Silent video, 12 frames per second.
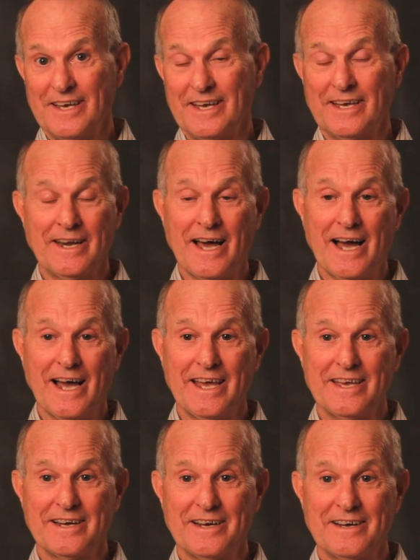and
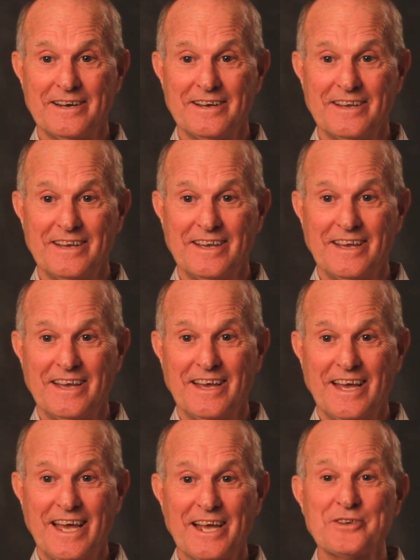I
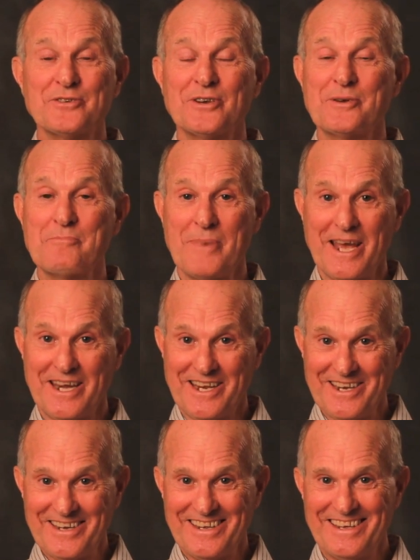actually made
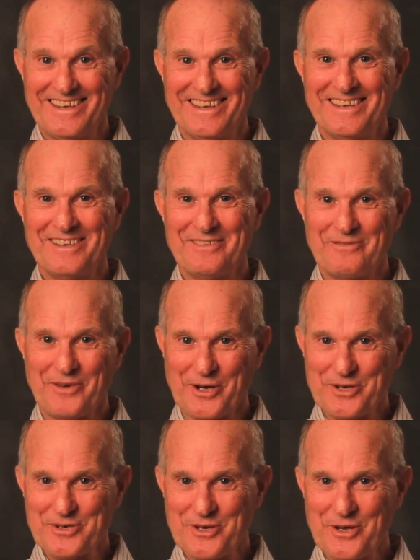it
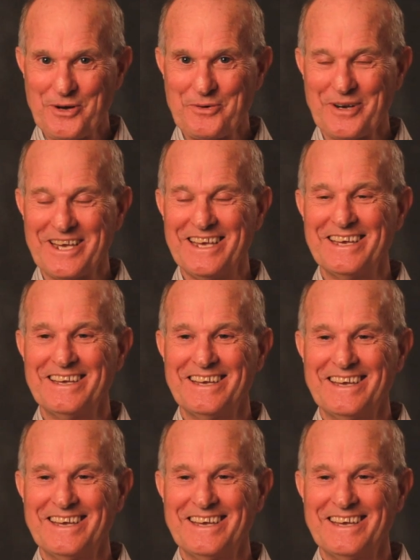very slowly,